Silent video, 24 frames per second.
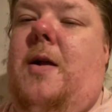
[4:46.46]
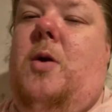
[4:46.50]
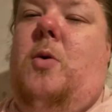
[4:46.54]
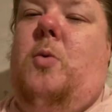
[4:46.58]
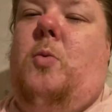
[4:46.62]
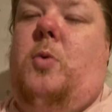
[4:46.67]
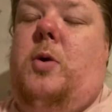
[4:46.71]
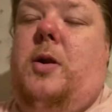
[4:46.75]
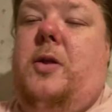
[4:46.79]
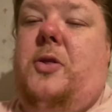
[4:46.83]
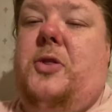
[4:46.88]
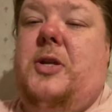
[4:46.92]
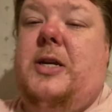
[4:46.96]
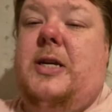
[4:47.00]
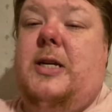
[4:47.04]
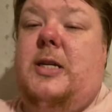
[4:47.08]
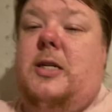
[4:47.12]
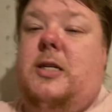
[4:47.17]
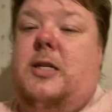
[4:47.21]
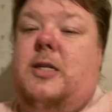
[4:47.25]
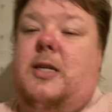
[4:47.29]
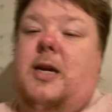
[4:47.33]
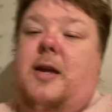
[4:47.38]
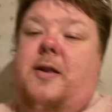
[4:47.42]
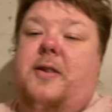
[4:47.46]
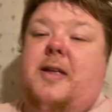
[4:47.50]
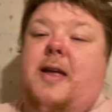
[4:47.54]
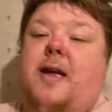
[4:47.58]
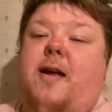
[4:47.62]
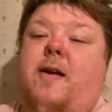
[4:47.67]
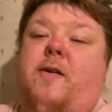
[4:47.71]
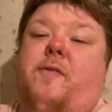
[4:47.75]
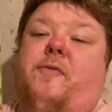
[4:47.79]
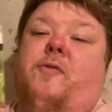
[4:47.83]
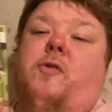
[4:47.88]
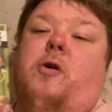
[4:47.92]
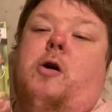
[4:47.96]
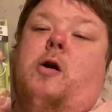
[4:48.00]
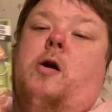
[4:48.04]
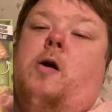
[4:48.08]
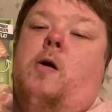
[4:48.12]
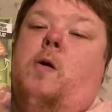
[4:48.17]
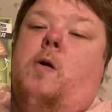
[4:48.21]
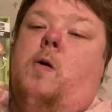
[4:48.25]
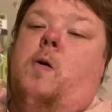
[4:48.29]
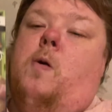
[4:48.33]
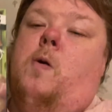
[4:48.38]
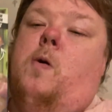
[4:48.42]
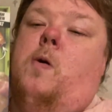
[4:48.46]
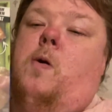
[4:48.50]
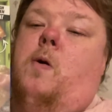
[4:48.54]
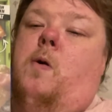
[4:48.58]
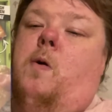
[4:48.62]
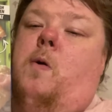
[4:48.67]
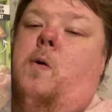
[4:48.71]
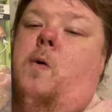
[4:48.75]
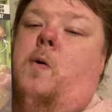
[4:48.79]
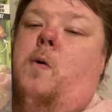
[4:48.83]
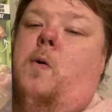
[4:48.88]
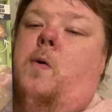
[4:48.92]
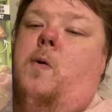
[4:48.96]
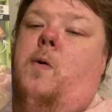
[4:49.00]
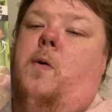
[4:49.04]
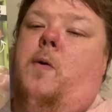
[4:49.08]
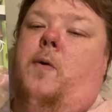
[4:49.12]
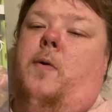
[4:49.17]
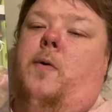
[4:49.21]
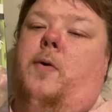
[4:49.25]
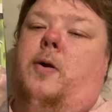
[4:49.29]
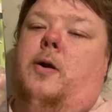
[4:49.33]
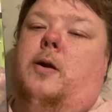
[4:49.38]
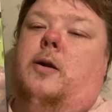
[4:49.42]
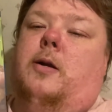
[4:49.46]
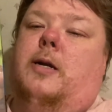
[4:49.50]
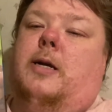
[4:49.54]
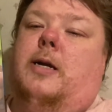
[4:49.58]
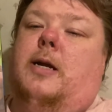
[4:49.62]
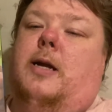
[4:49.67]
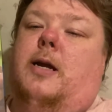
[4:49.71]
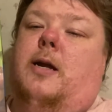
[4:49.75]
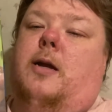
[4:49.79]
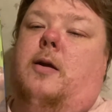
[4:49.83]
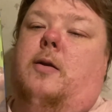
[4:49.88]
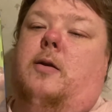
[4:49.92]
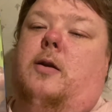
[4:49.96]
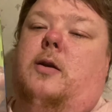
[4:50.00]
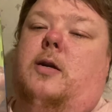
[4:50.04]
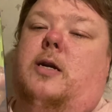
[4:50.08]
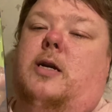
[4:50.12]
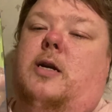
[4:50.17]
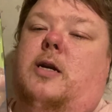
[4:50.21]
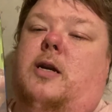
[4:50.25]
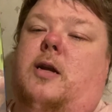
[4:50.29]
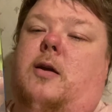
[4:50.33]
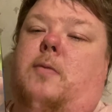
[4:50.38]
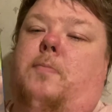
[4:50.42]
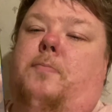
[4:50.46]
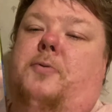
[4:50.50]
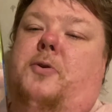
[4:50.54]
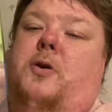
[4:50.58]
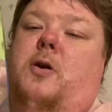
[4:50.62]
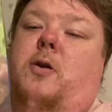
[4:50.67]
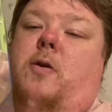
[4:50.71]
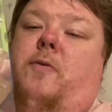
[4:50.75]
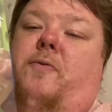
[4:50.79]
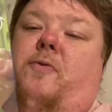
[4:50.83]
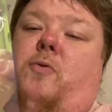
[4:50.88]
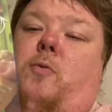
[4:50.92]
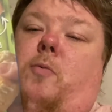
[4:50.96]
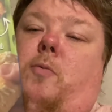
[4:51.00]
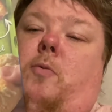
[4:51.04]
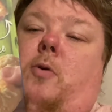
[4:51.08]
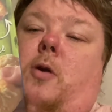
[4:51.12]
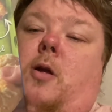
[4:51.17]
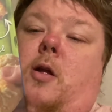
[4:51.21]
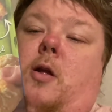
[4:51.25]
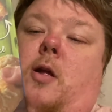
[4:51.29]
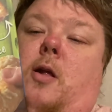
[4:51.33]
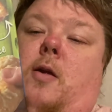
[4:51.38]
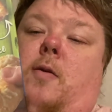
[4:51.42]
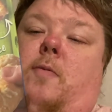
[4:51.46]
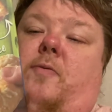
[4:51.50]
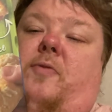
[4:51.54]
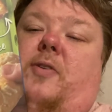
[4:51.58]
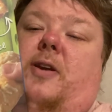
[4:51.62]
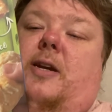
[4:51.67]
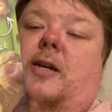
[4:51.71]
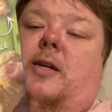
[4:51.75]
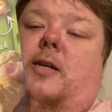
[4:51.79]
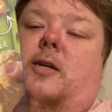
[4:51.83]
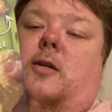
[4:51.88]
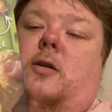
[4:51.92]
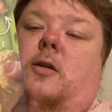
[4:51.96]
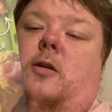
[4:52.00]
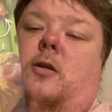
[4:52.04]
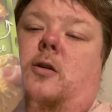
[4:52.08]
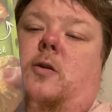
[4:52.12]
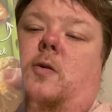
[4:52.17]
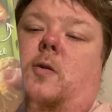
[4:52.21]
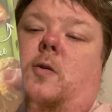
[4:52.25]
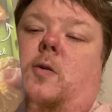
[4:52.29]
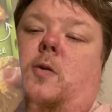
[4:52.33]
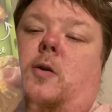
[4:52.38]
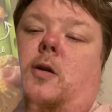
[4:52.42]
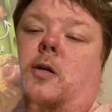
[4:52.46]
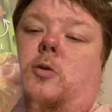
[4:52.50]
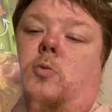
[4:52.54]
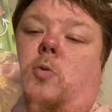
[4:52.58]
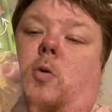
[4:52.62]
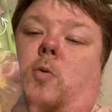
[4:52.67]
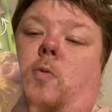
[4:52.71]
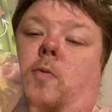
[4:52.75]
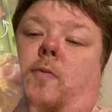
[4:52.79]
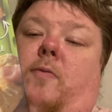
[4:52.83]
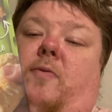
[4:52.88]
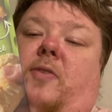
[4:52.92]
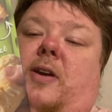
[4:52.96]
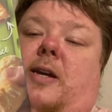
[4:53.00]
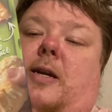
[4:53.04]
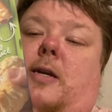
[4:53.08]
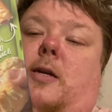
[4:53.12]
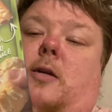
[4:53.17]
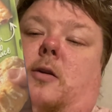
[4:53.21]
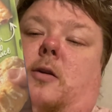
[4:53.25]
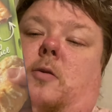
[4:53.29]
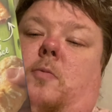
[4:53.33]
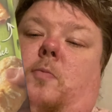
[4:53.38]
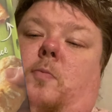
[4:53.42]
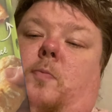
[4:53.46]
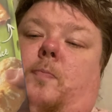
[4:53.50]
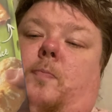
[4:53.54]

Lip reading: one of these in the air fryer. Look at that, beautiful. Vegan as well, vegan.